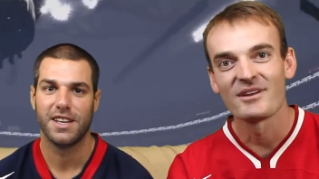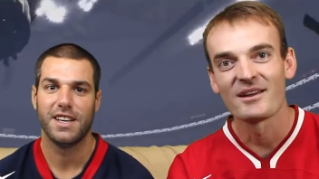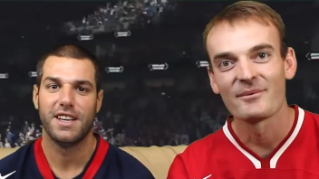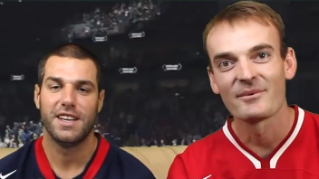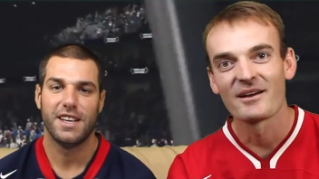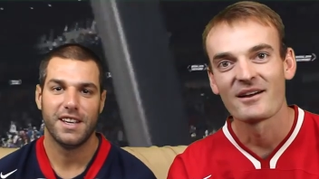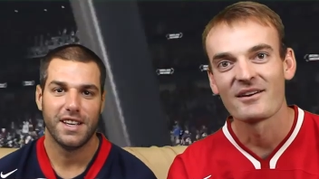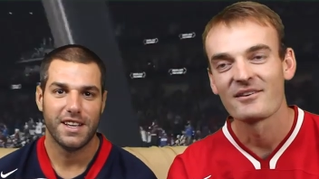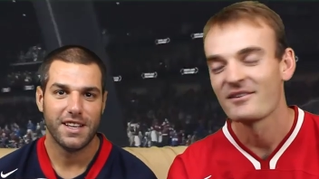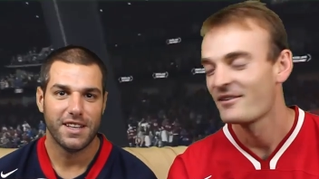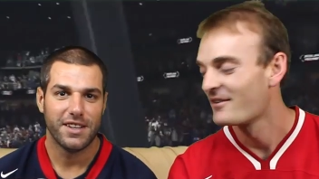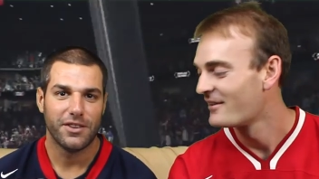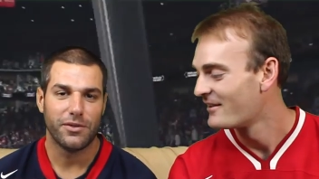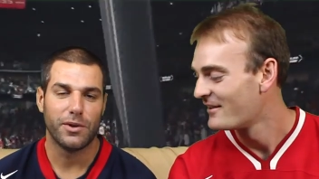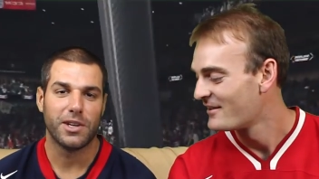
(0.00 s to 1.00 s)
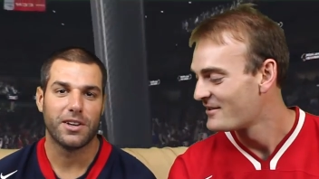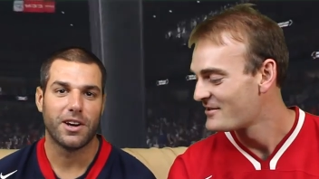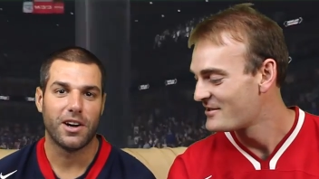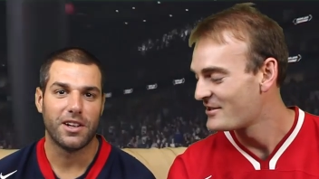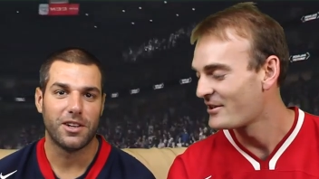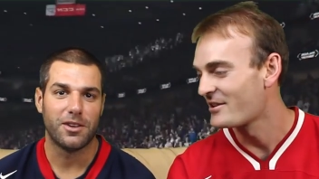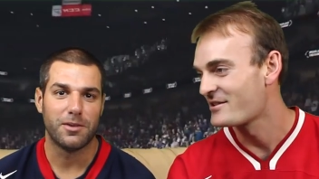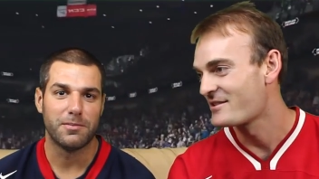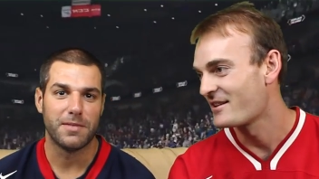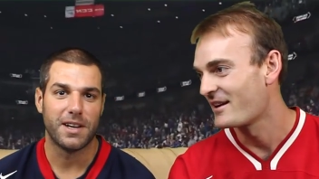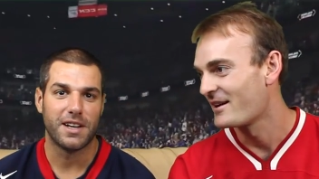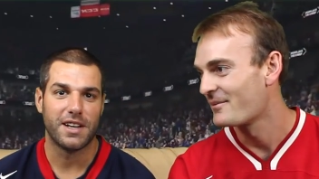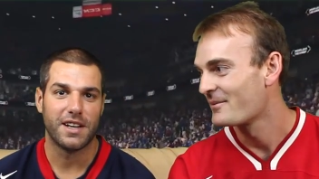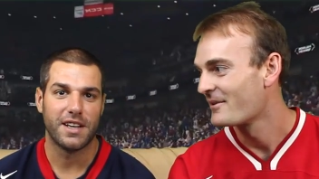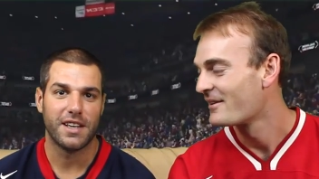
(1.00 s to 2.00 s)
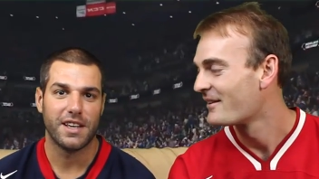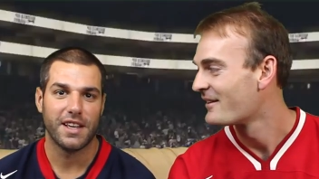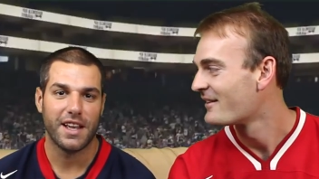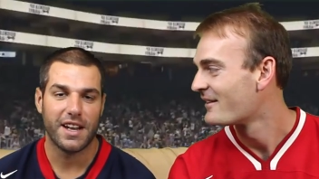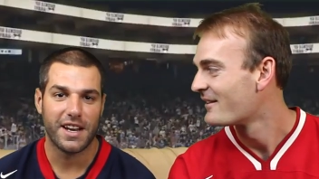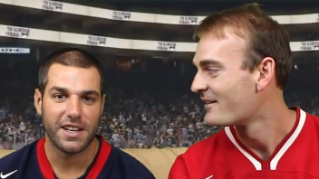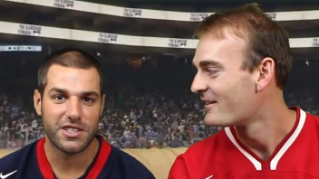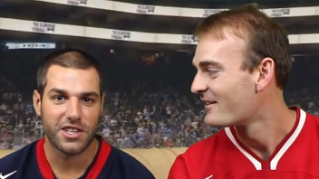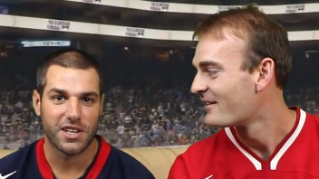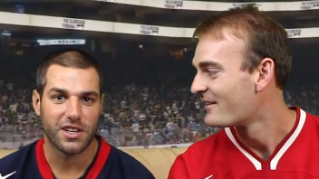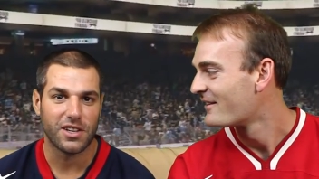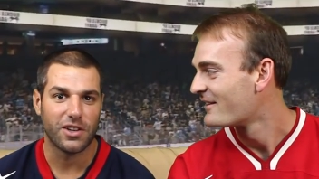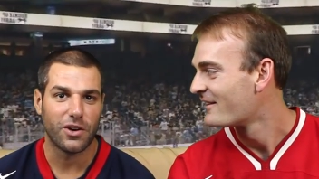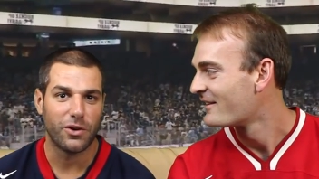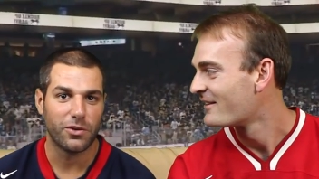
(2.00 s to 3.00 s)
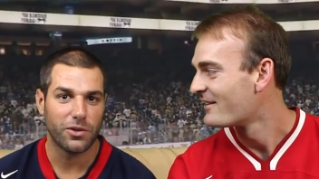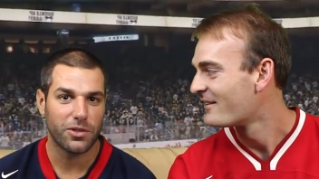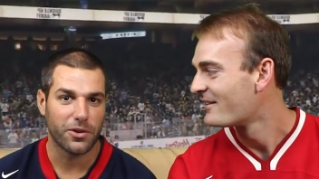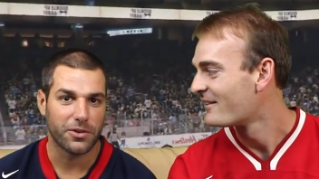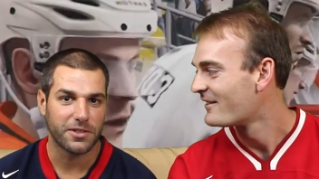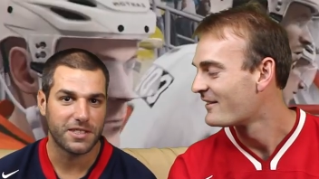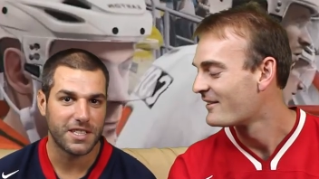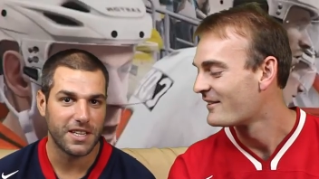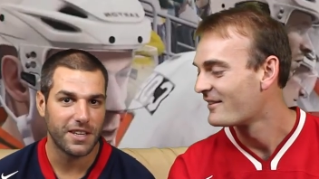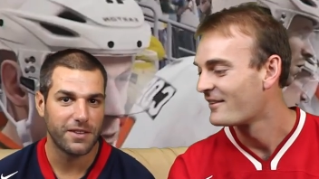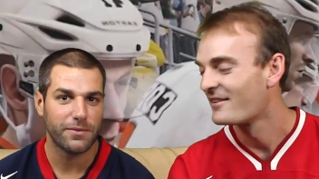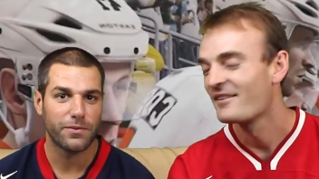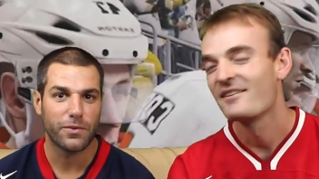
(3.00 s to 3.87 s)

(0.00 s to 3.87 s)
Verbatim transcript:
Speaker 1: game now. We call Seriously. them uh, NHL 013,